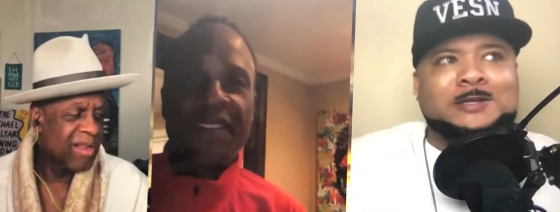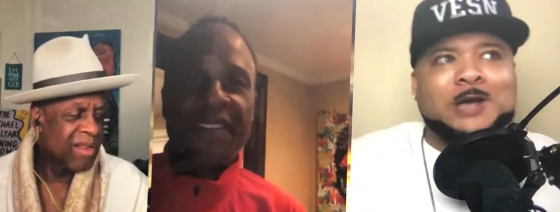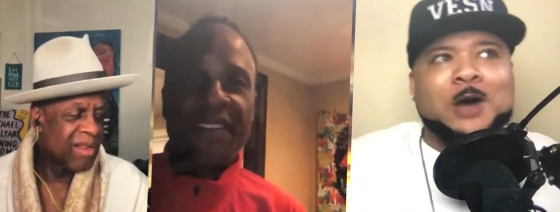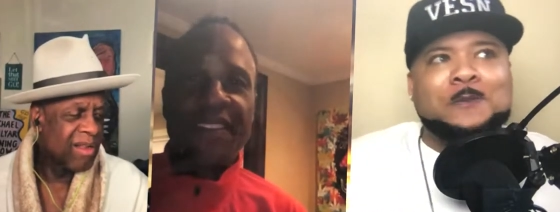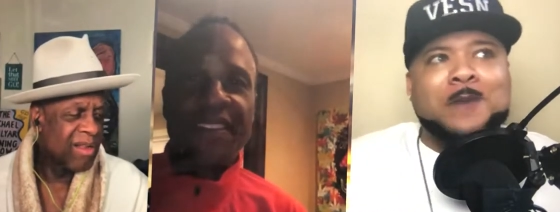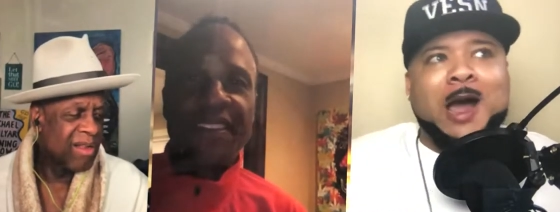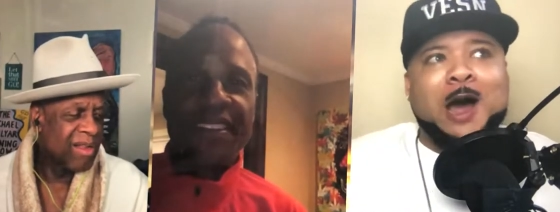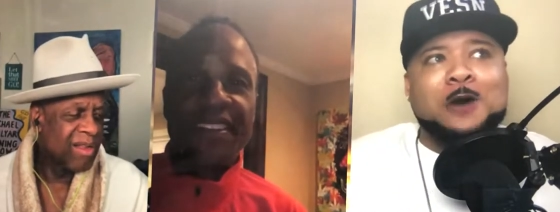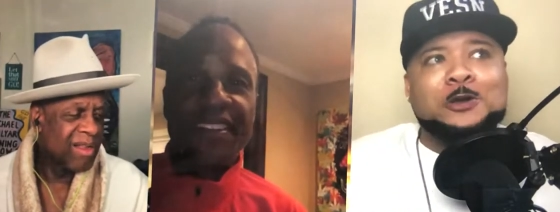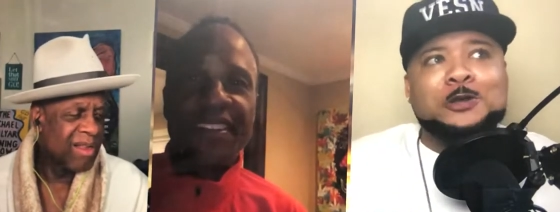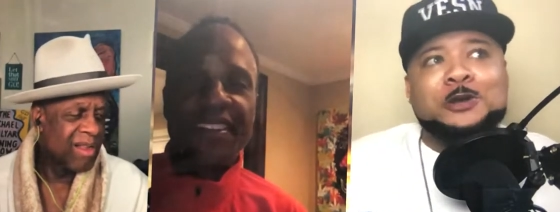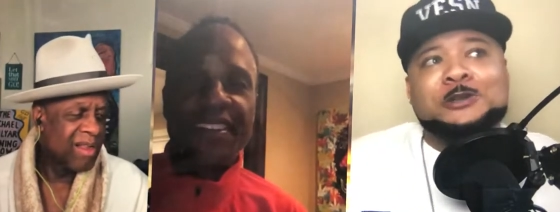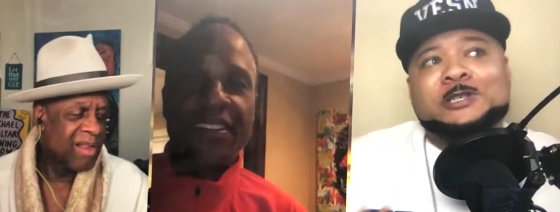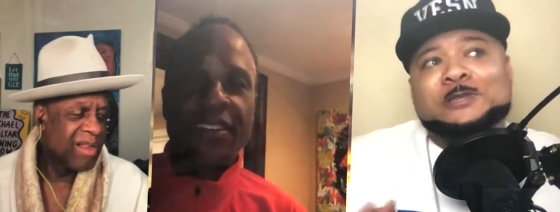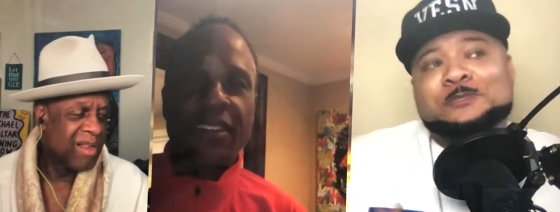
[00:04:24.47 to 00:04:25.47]
Speaker 1: about your
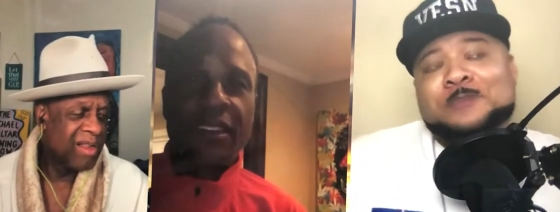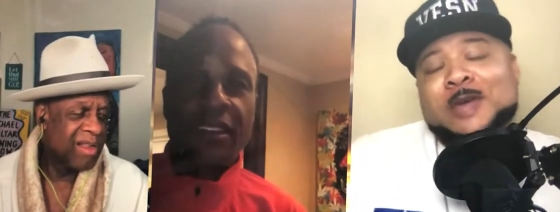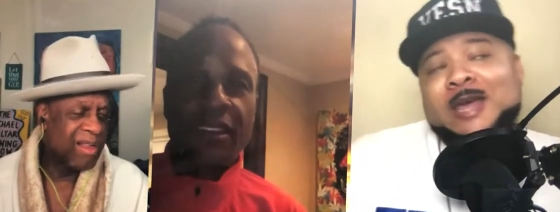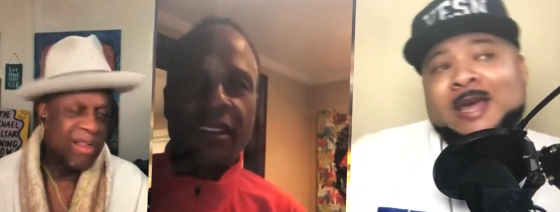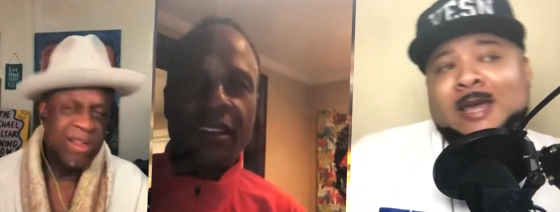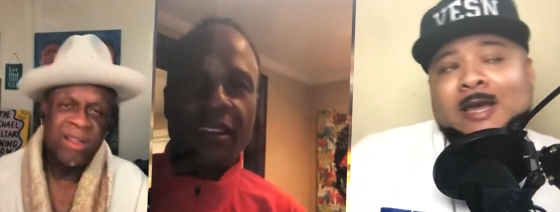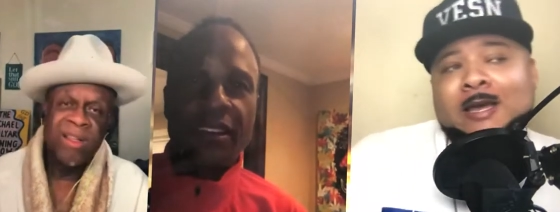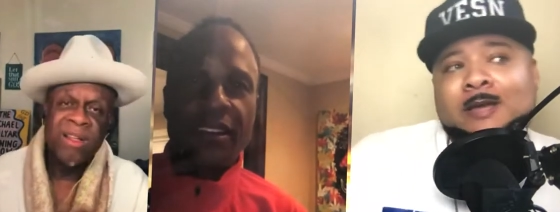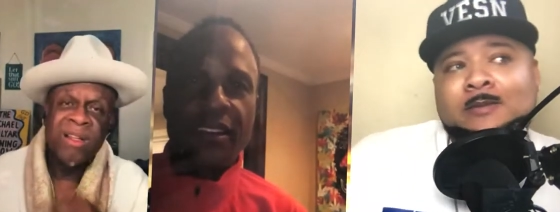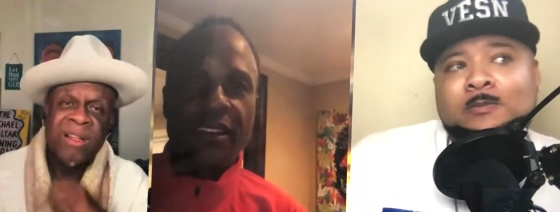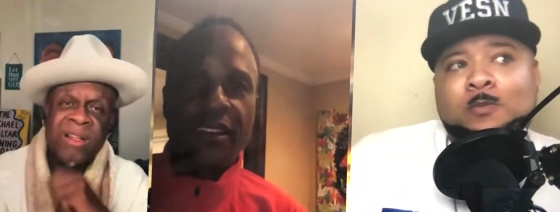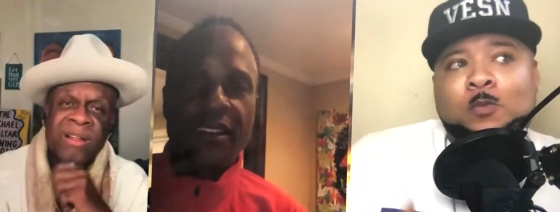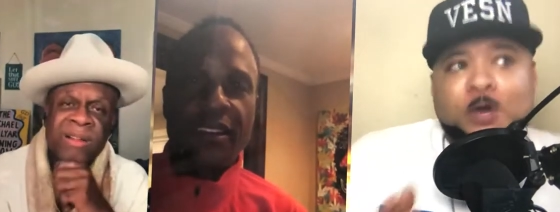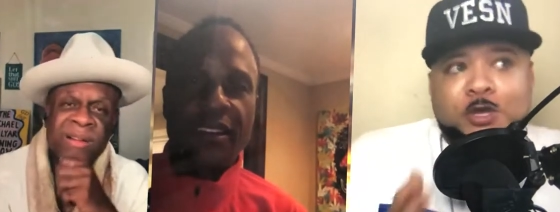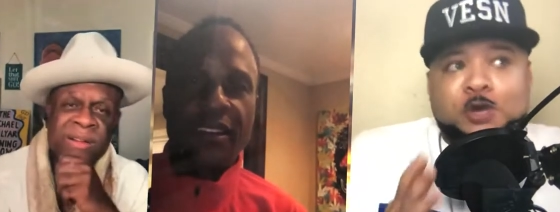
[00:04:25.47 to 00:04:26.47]
speed
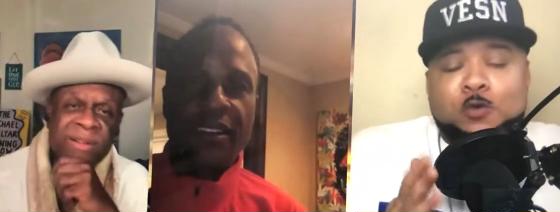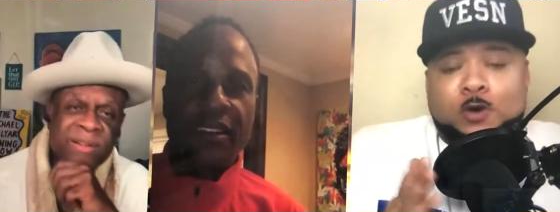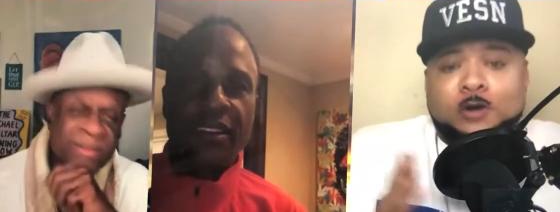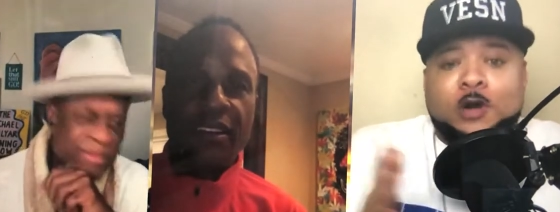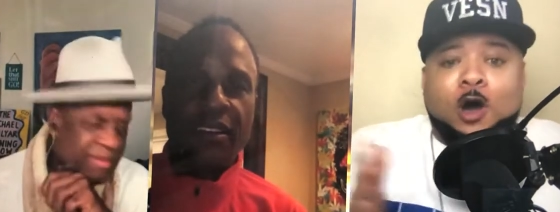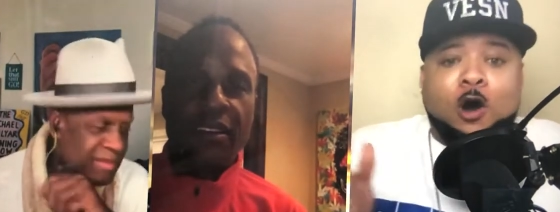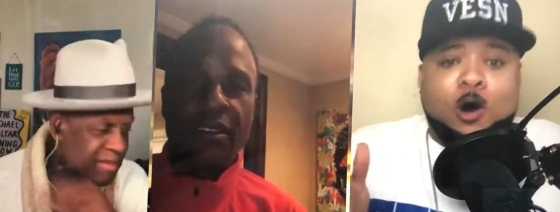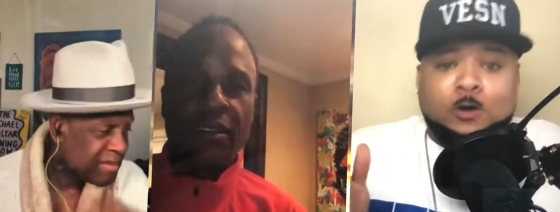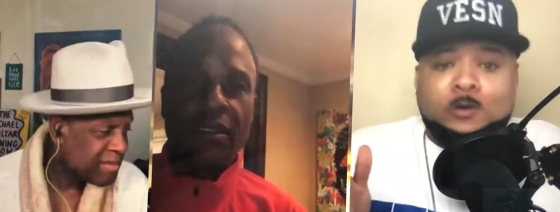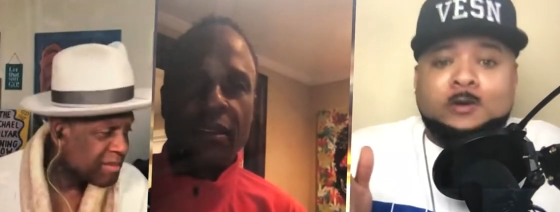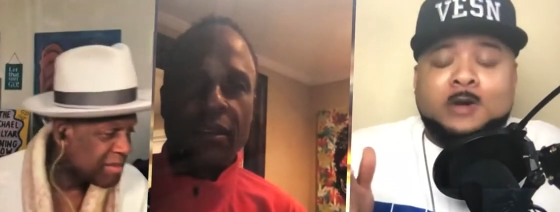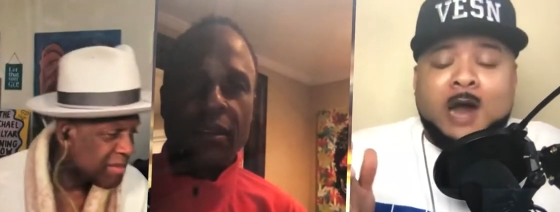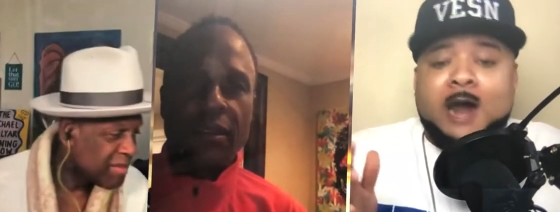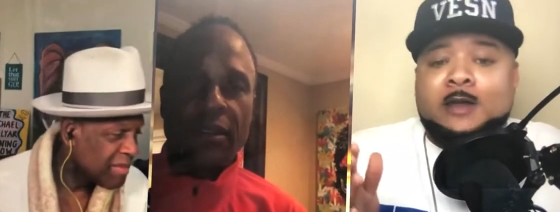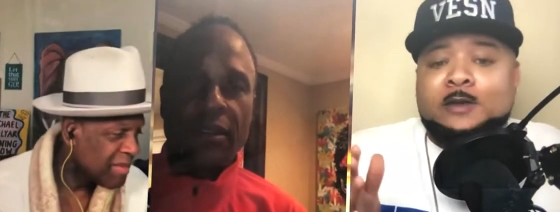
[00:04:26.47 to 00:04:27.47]
when you were an older
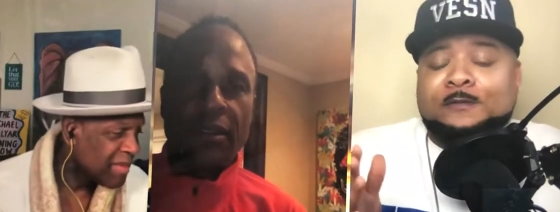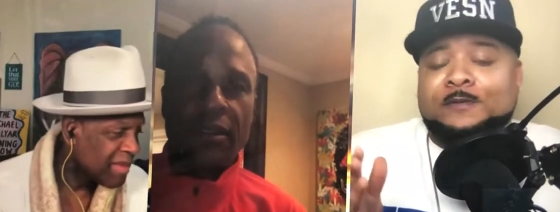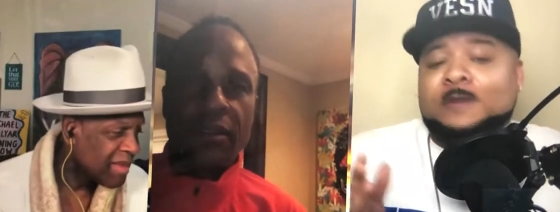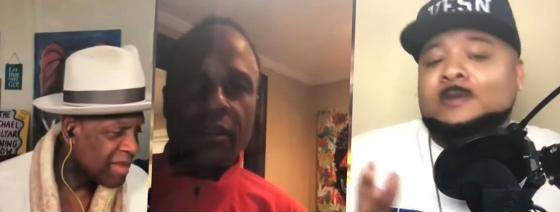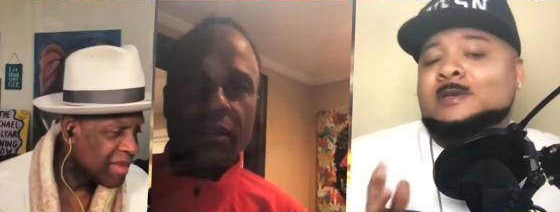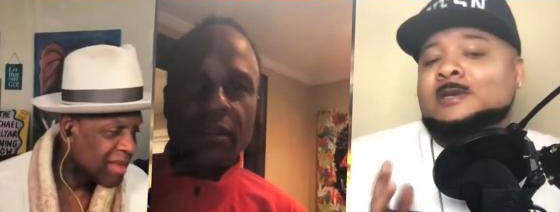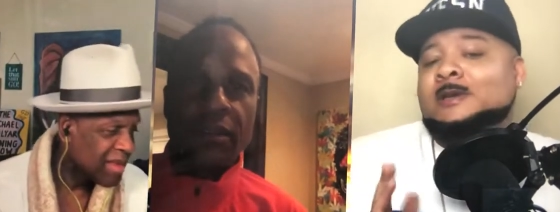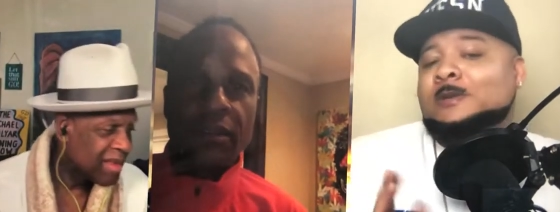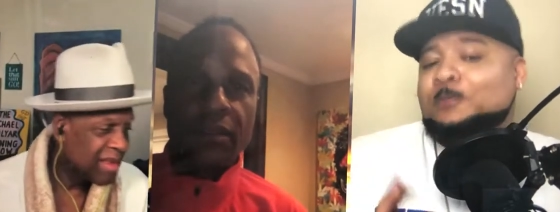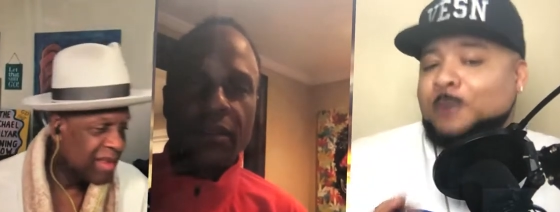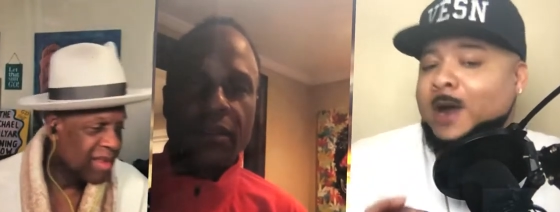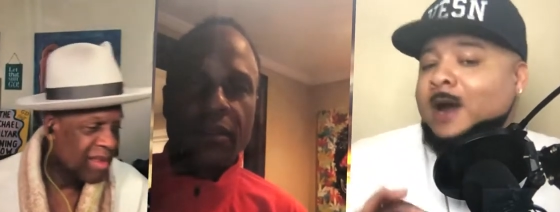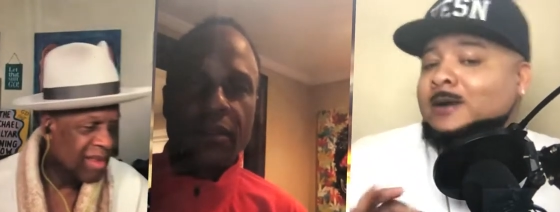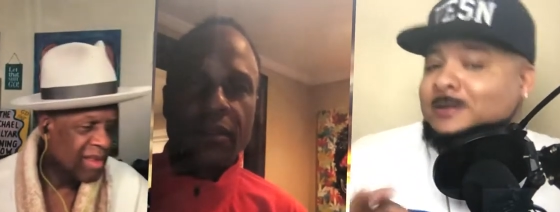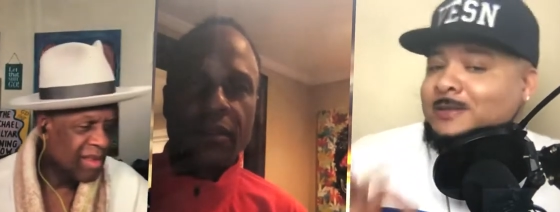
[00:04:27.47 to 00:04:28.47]
guy in your fifties
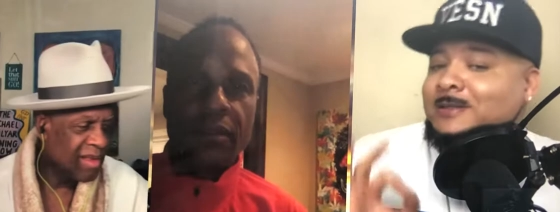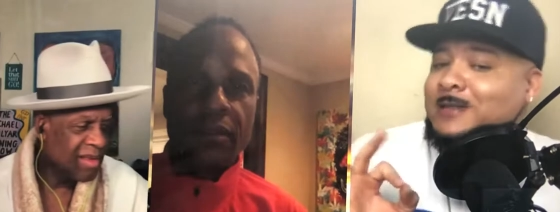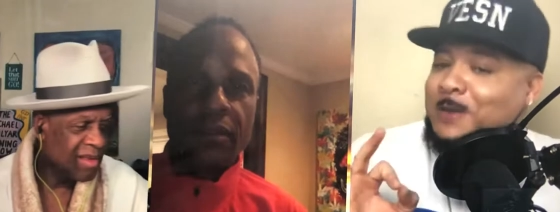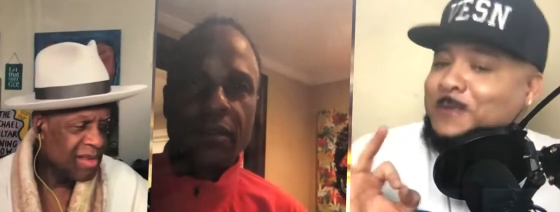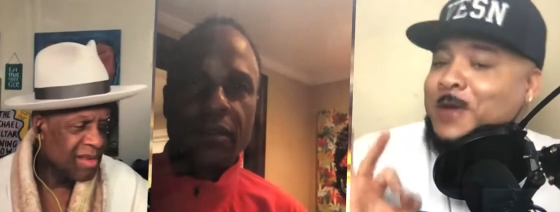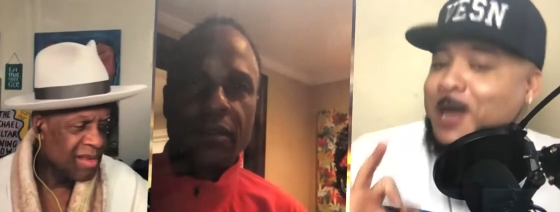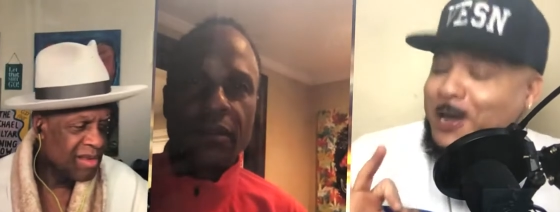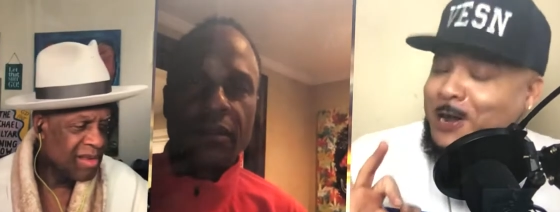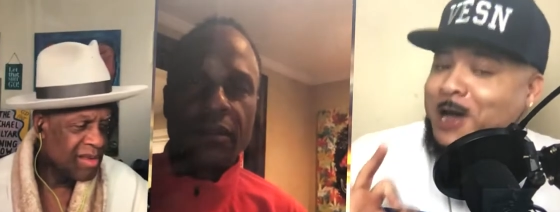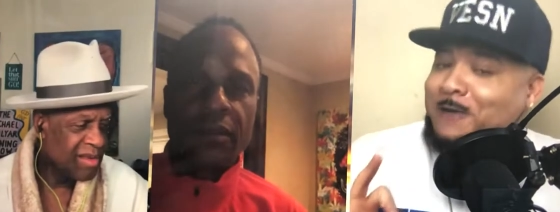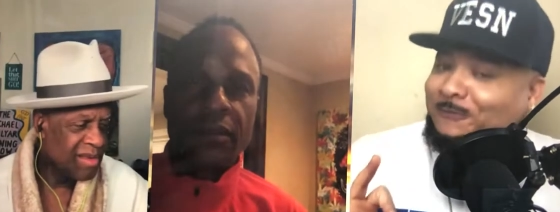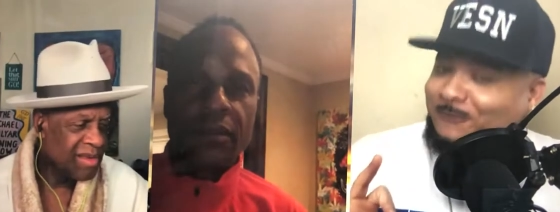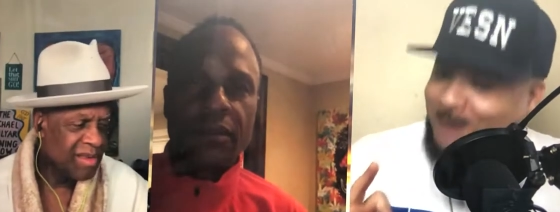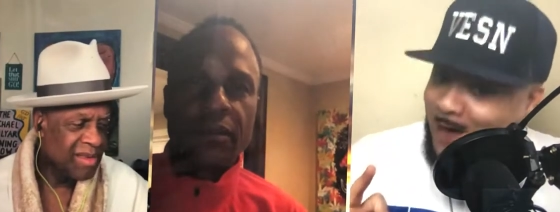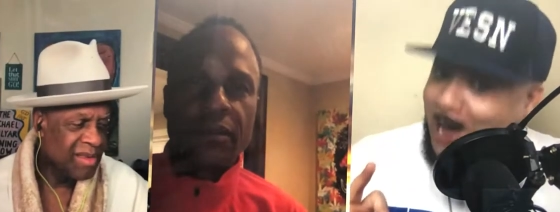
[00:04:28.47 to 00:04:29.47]
compared to some
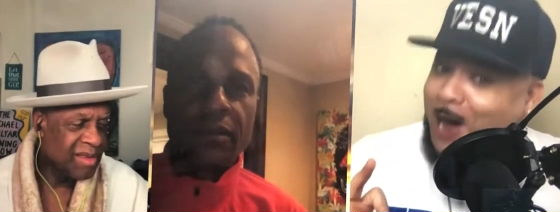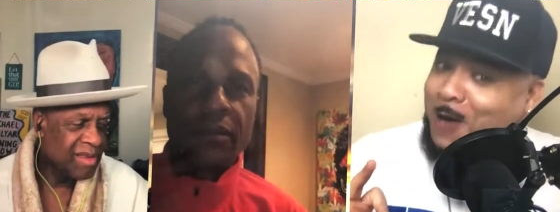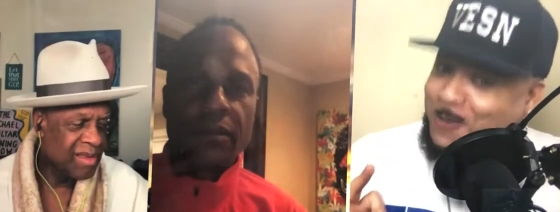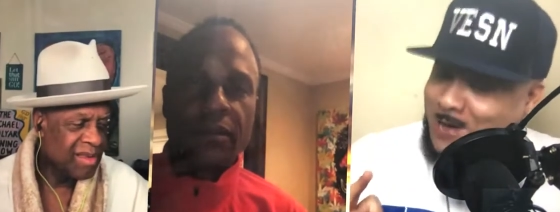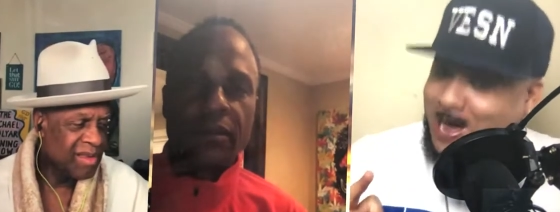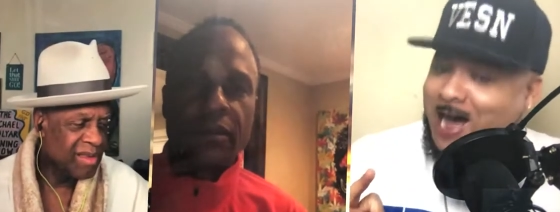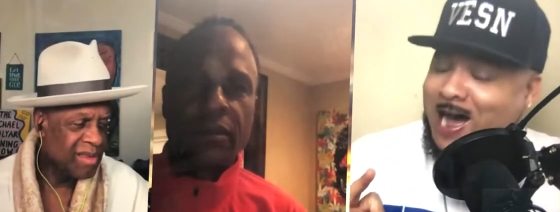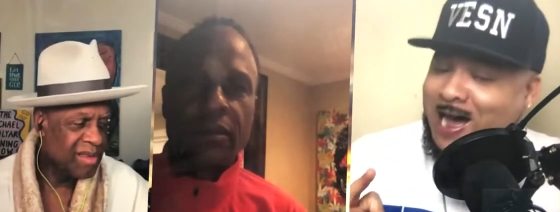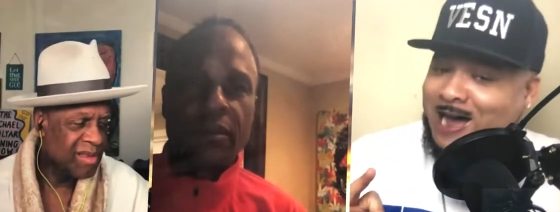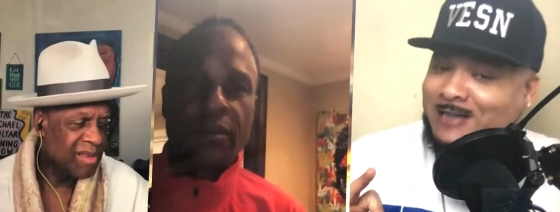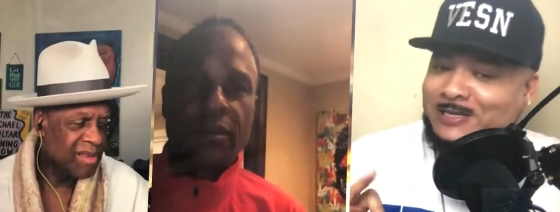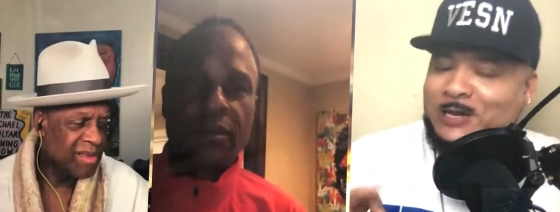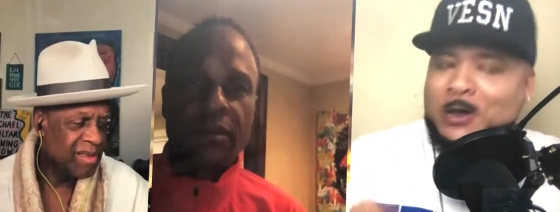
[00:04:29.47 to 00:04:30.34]
NFL guys,